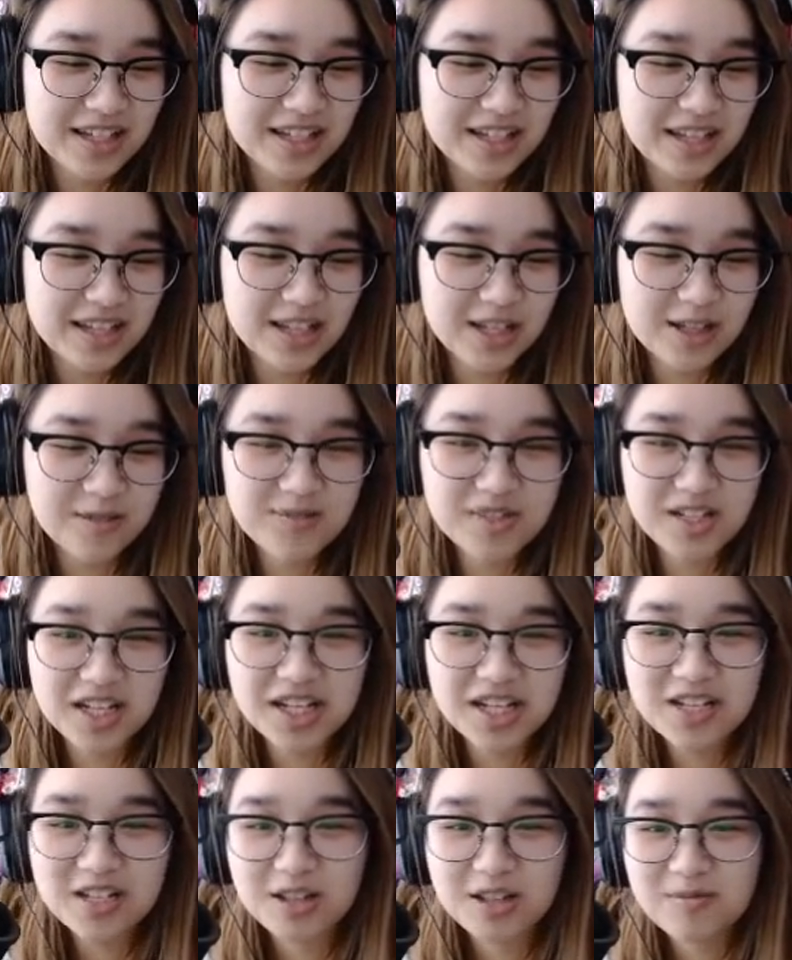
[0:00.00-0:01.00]
Um,
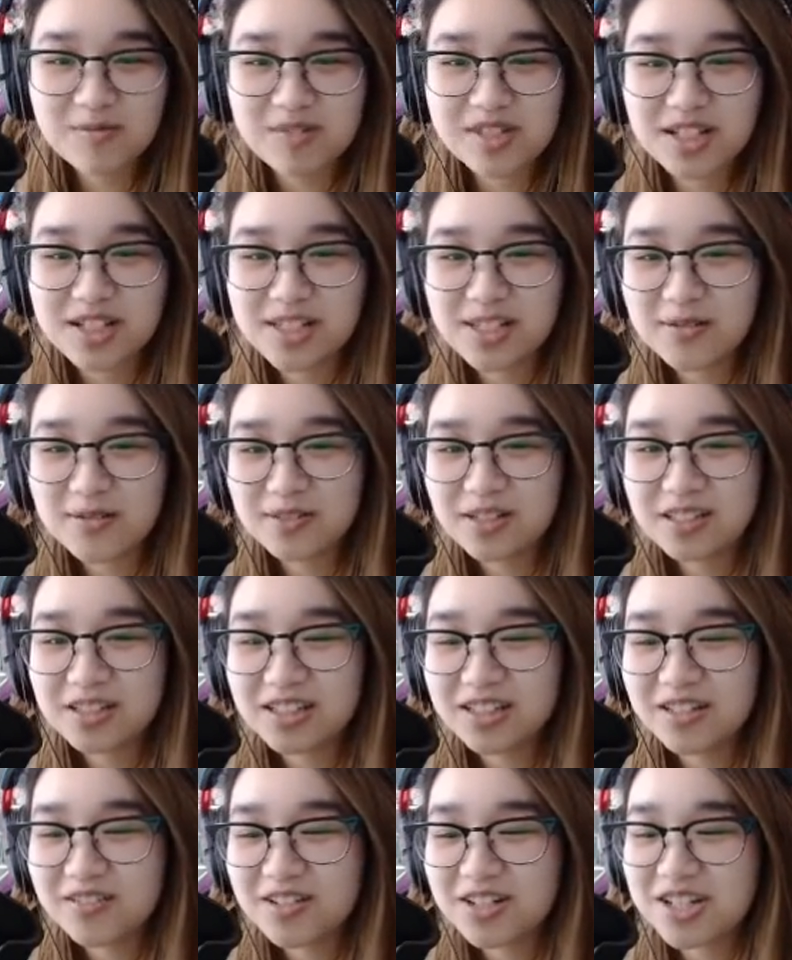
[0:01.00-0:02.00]
Shiny Charm doesn't work on
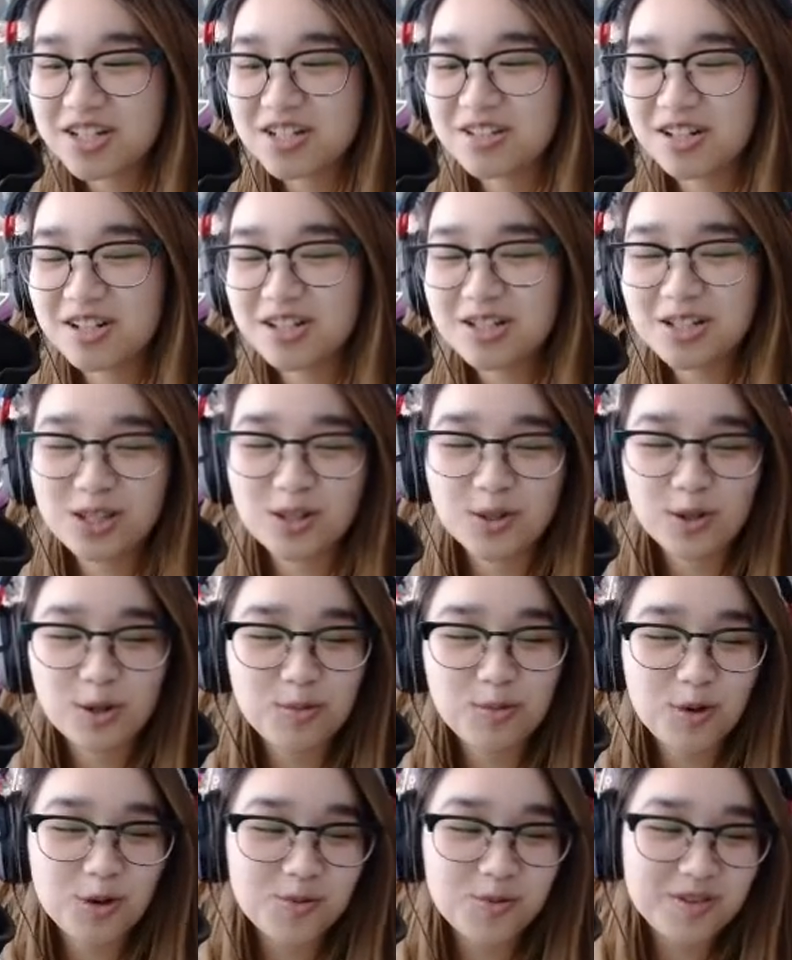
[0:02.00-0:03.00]
the Reggie. Should I just throw a
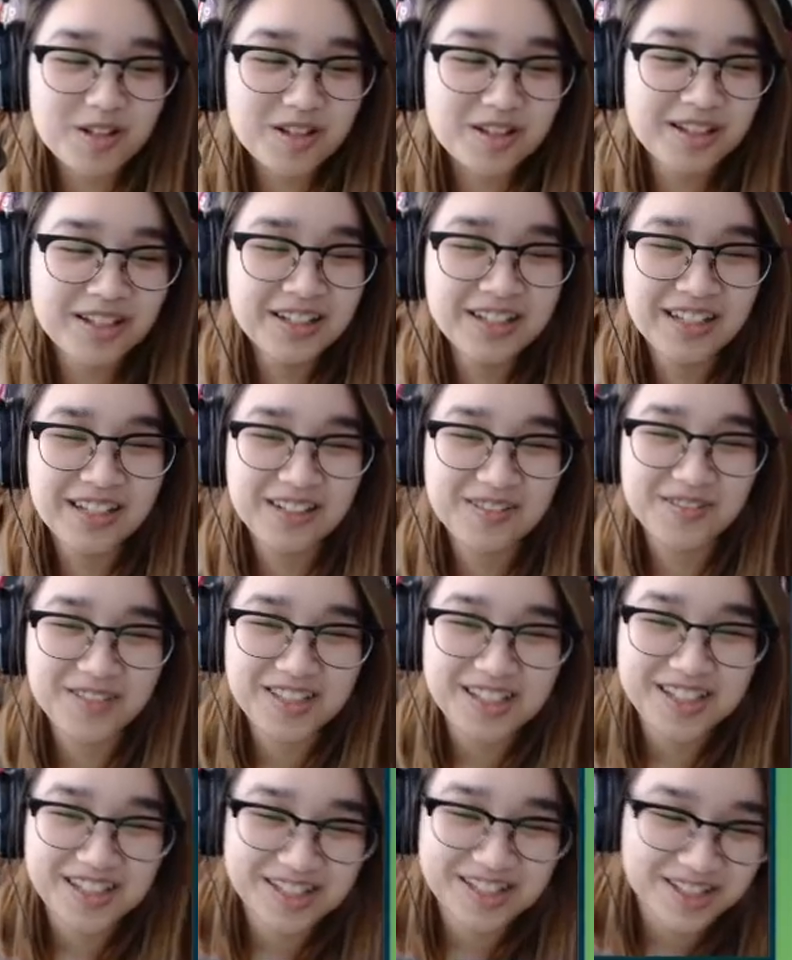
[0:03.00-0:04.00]
Pokeball? I feel
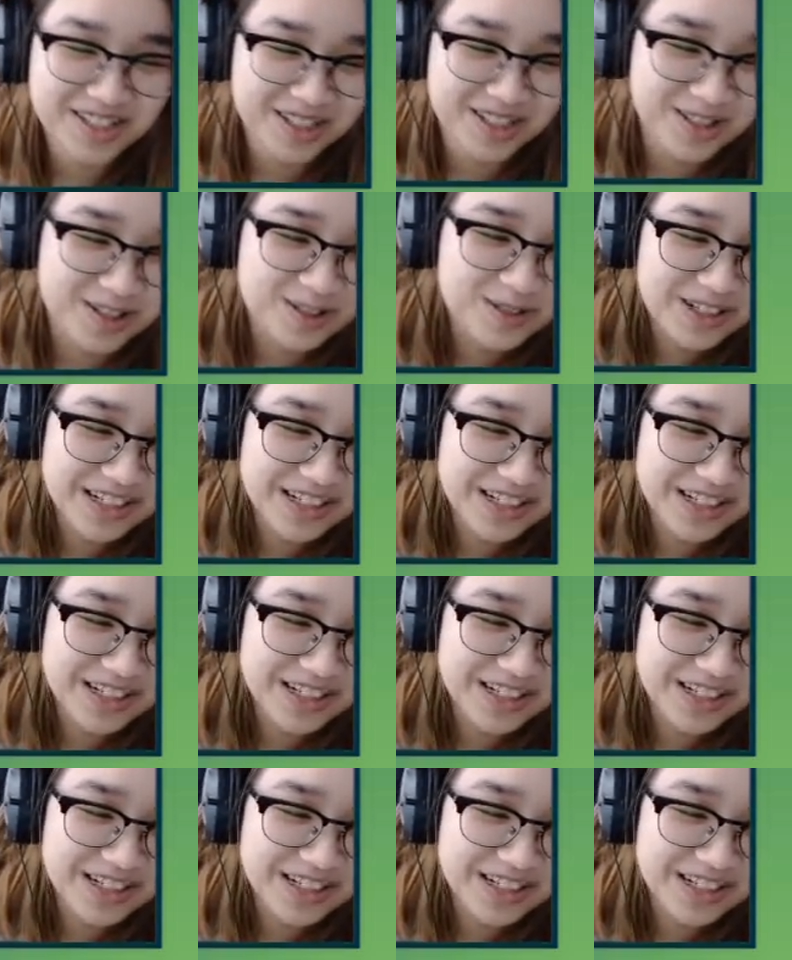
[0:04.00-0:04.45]
like I should just throw